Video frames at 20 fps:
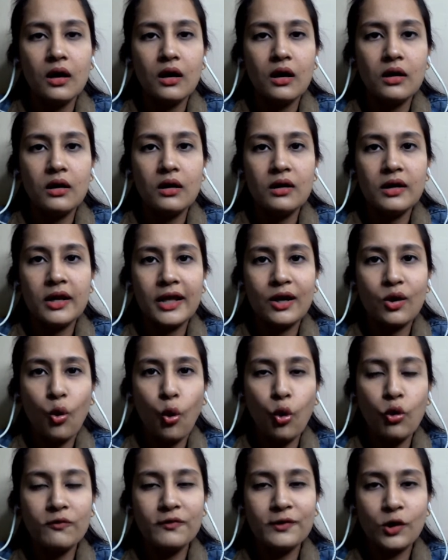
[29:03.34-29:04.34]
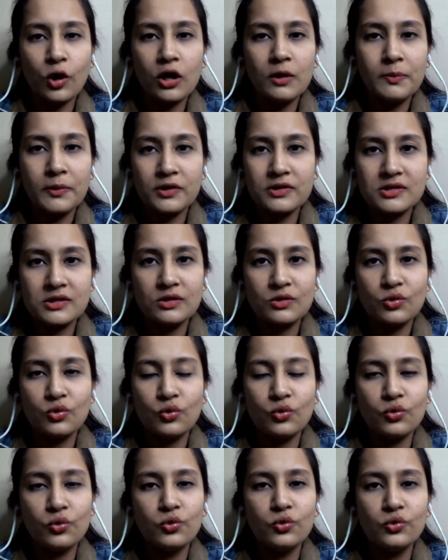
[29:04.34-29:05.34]
like overall person
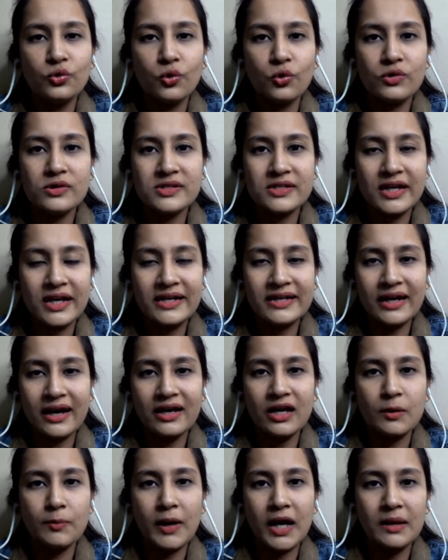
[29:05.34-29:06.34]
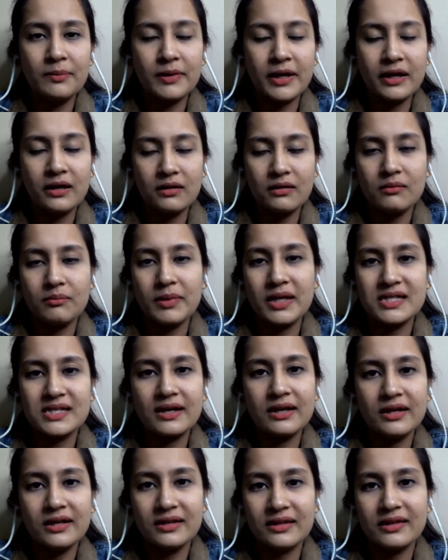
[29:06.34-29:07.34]
who knows the entire pipeline.
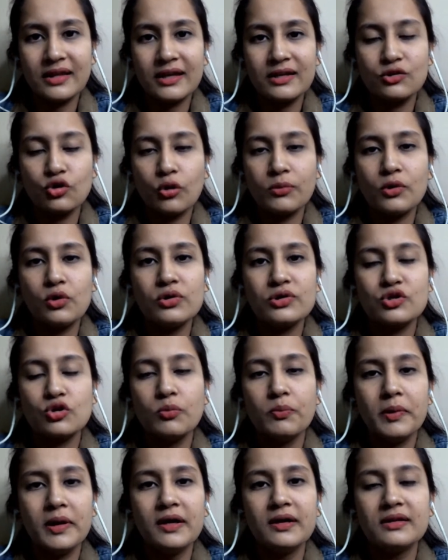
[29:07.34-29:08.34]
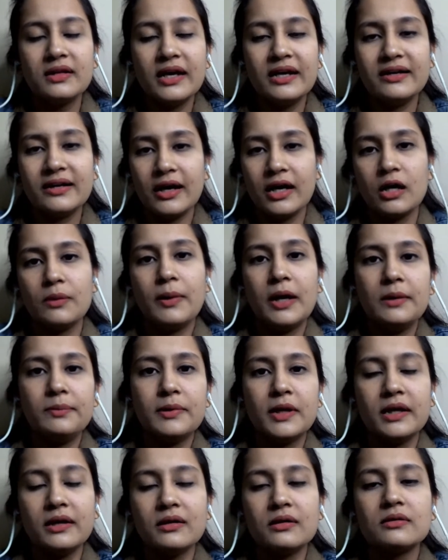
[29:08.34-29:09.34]
Basically, their job role is to build the entire
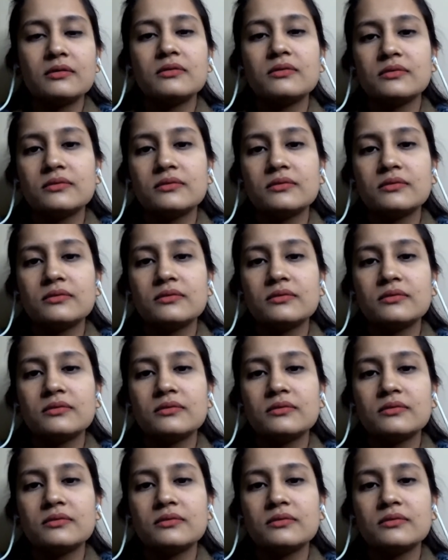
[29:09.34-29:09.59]
pipeline.